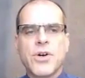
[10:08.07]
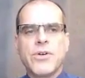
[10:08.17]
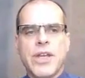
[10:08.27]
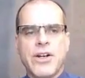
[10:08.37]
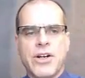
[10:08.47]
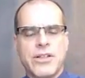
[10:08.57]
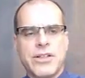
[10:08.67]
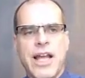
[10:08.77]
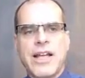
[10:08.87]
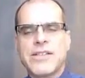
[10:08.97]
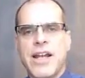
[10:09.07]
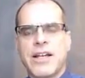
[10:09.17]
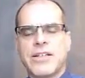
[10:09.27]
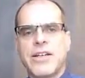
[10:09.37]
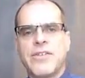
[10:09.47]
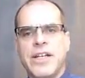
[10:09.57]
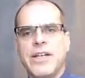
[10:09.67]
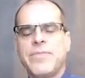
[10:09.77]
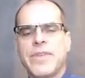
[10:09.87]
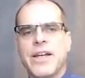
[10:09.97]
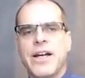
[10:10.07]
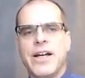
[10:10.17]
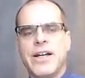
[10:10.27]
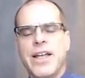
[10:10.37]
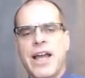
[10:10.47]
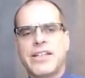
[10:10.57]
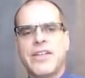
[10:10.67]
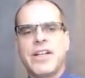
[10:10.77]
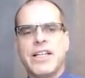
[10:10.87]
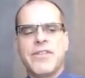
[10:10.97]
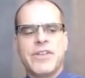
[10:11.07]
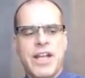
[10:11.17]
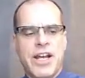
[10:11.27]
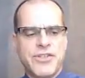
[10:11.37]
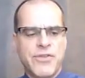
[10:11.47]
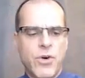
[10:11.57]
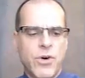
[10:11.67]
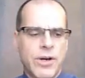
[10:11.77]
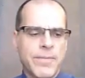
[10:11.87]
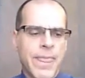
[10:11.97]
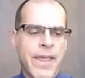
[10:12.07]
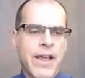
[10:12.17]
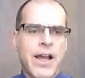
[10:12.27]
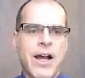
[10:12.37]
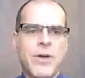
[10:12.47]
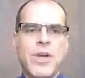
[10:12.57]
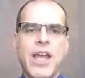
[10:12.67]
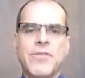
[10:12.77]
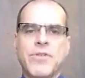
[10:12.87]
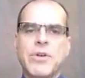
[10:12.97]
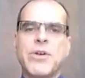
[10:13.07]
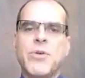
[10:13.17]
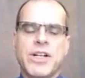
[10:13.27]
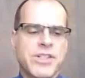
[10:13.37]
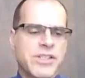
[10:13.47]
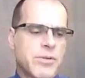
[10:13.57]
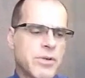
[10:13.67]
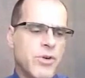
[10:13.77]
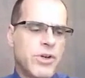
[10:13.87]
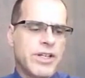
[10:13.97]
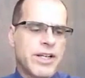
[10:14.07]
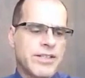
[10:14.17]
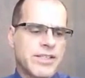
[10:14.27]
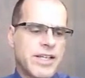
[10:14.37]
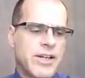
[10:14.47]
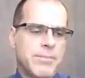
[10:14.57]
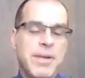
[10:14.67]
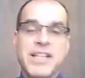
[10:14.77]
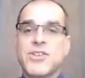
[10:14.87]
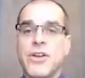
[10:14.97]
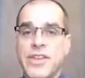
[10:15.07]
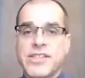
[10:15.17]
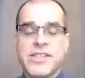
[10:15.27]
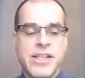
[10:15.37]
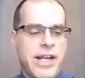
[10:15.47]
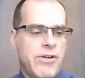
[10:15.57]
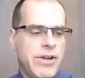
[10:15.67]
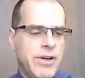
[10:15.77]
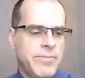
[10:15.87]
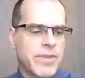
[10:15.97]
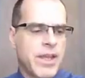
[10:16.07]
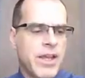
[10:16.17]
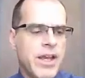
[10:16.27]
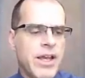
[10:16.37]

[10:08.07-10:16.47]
So in our last activity, activity 11-4, we have 3 questions that we're going to consider based on this scenario.